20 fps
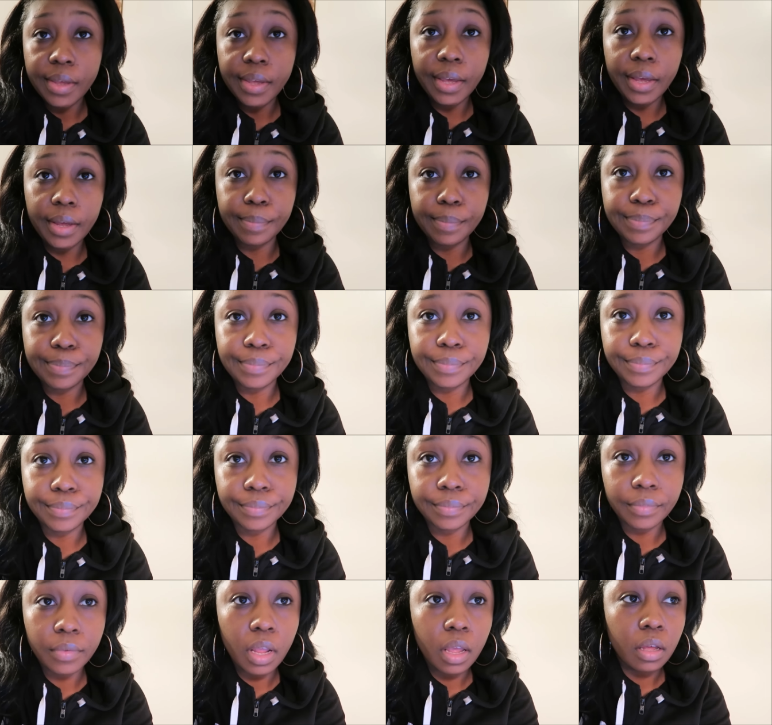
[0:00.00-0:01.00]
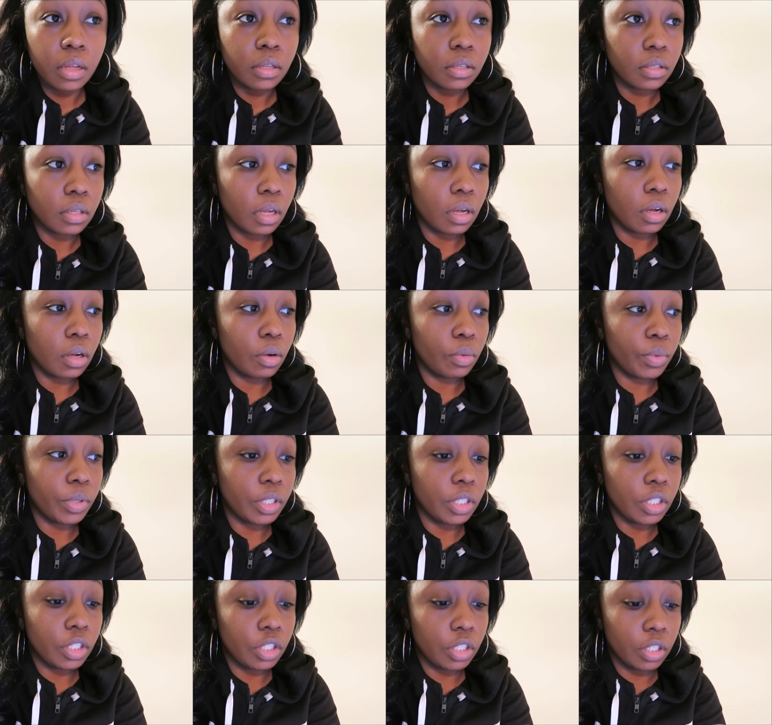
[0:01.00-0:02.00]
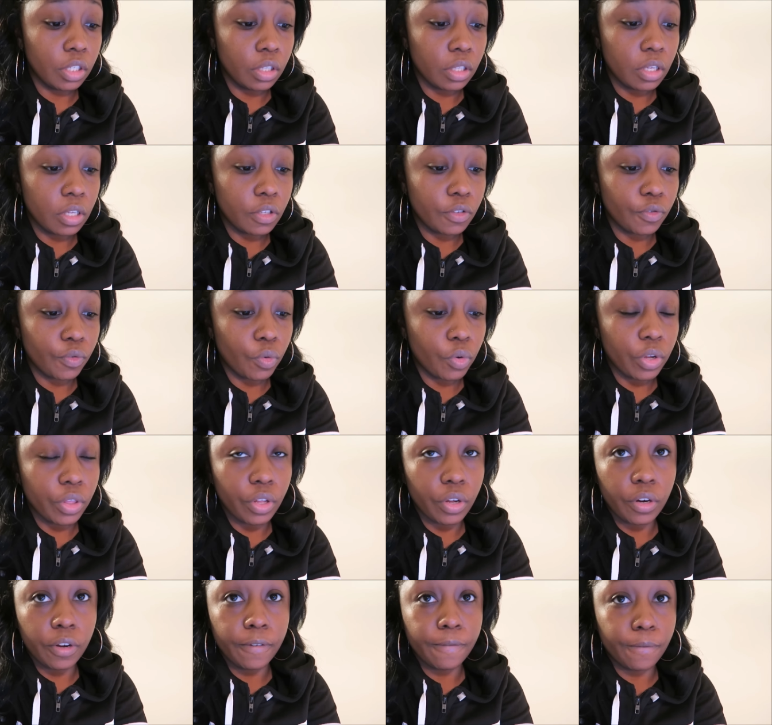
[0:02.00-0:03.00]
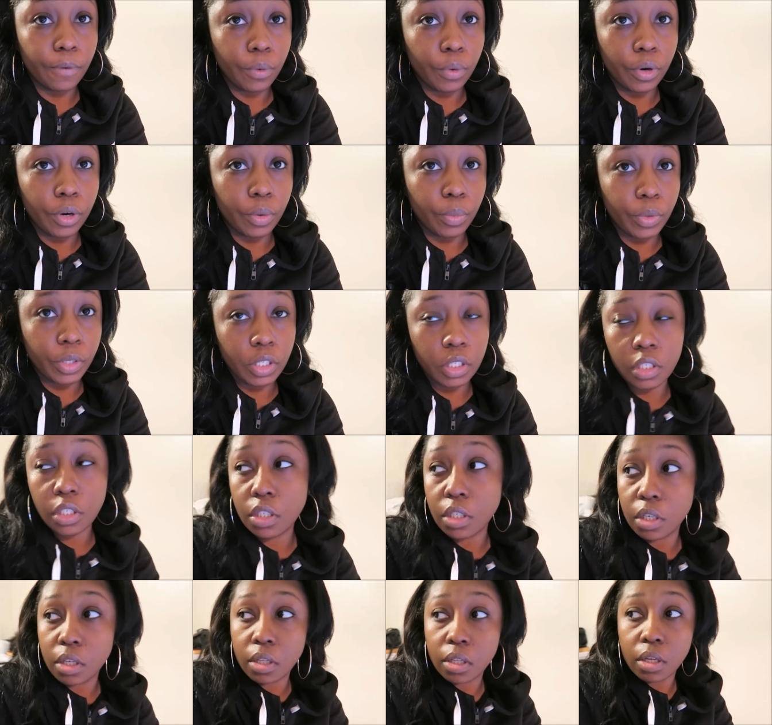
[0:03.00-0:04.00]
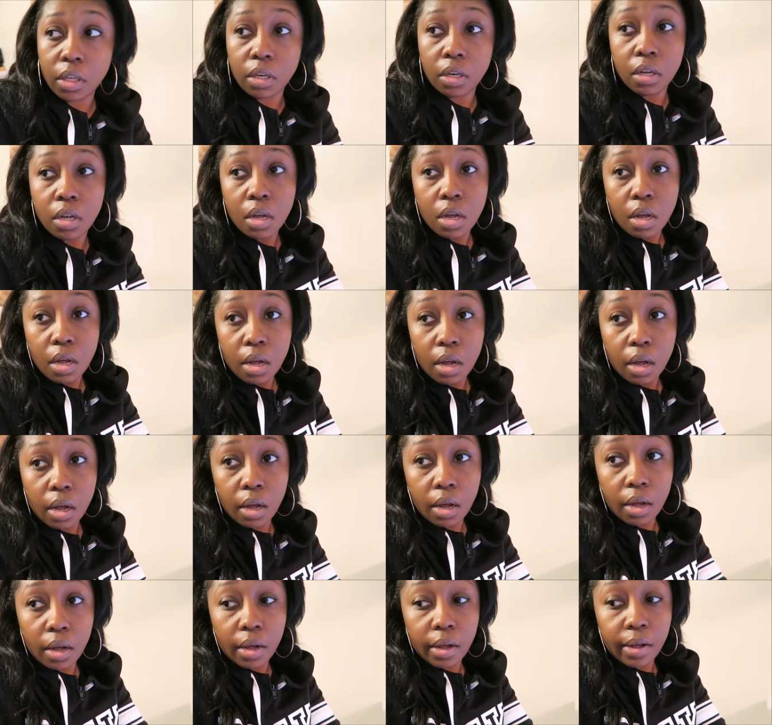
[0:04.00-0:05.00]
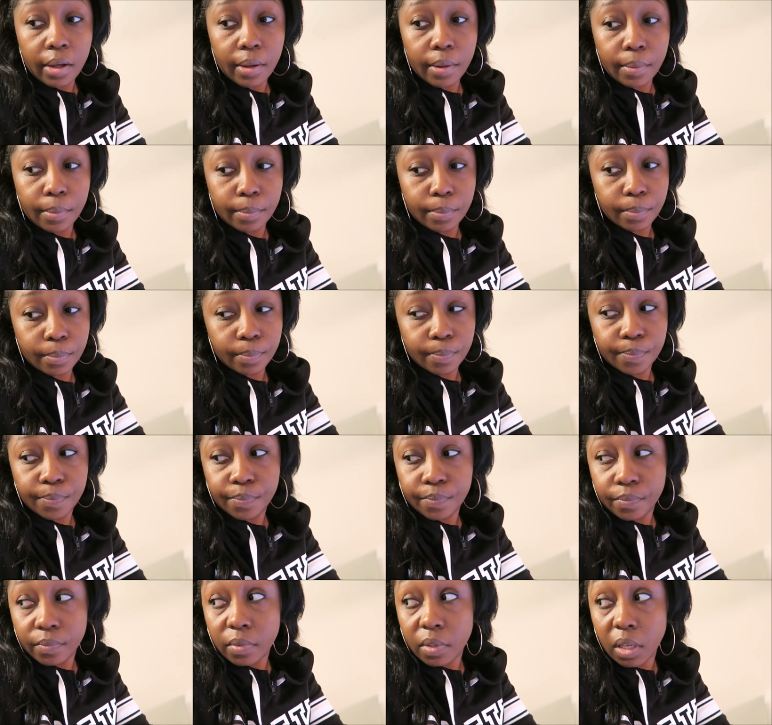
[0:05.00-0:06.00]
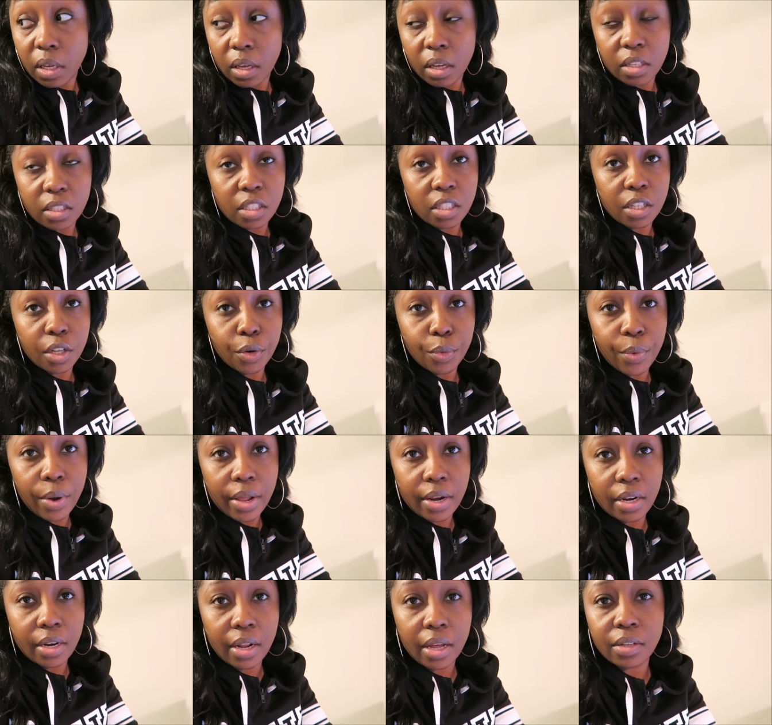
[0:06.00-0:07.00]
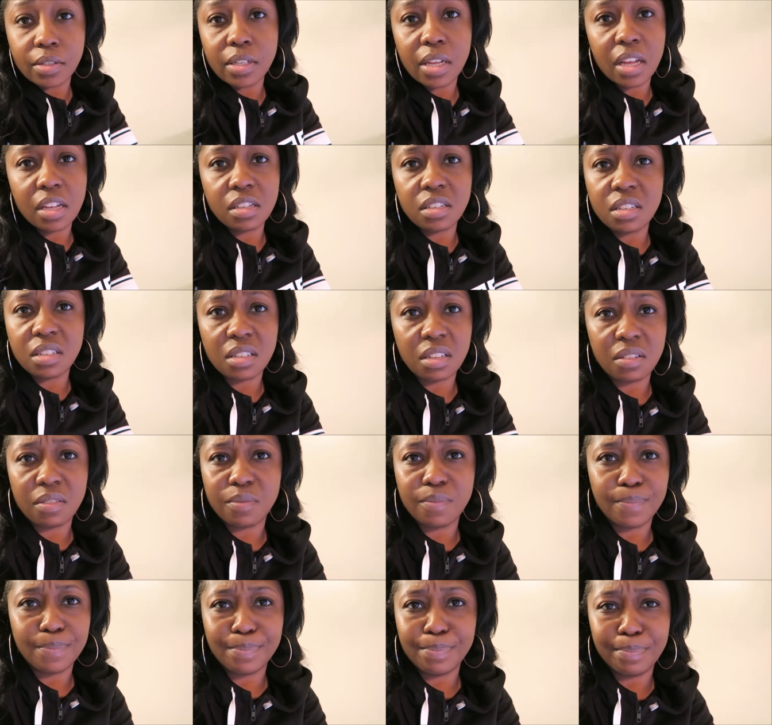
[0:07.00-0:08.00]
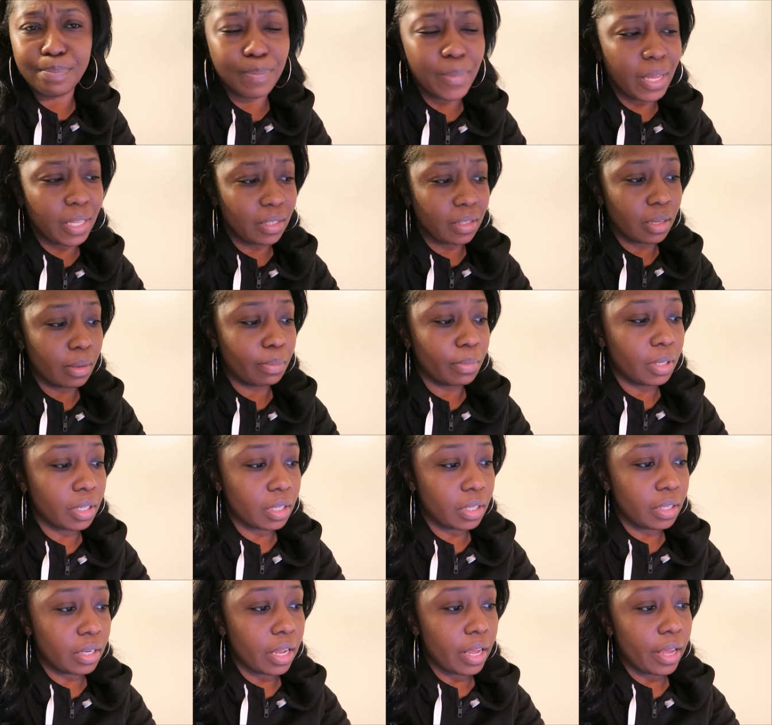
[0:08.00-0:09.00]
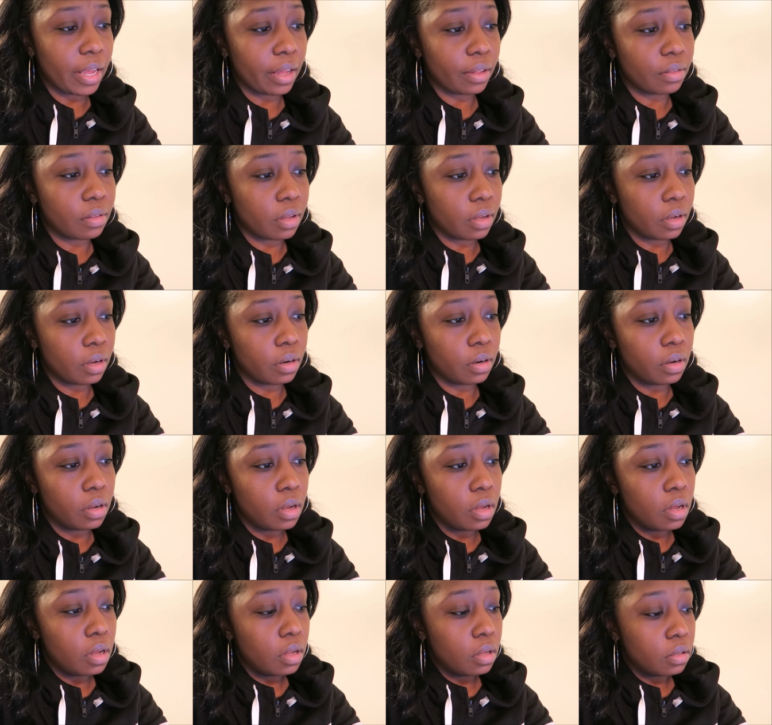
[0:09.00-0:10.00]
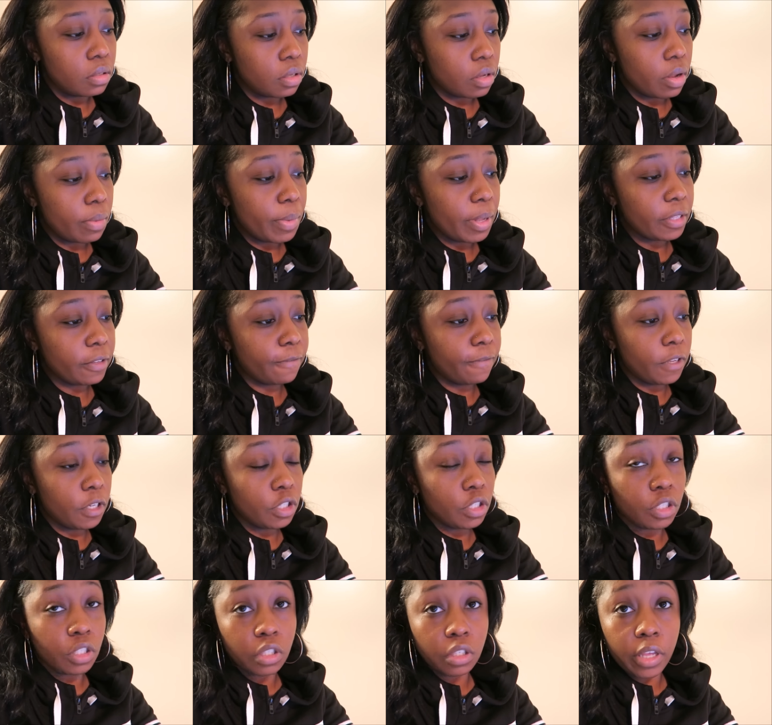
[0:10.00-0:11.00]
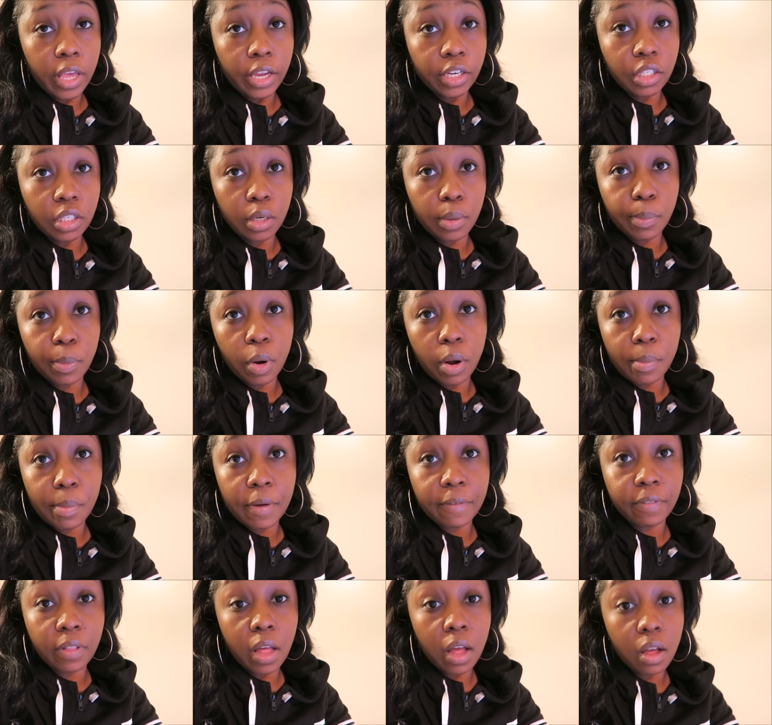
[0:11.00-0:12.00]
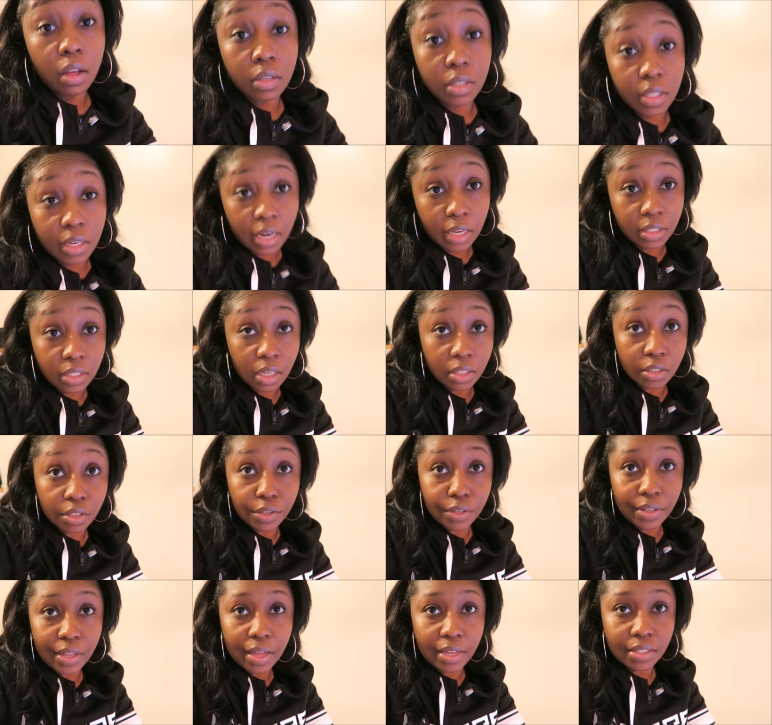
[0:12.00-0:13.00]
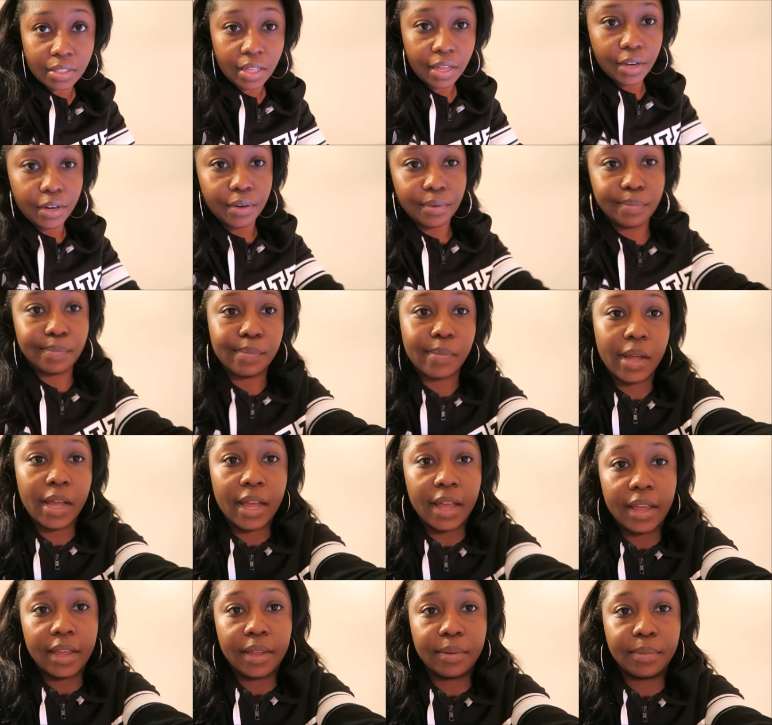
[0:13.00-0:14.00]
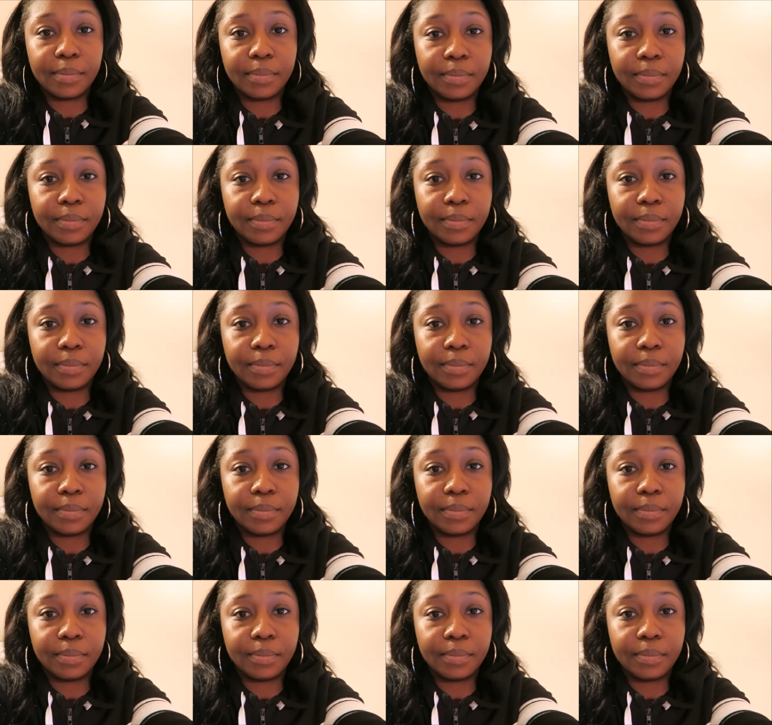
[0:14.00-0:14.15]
yeah. So, we just chilling. It's 4:34 and we just chilling. Yeah, it's still raining outside. It's just a messed up looking day out there. So I'm about to finish catching up on my vlogs and I'll talk to you guys later. Bye.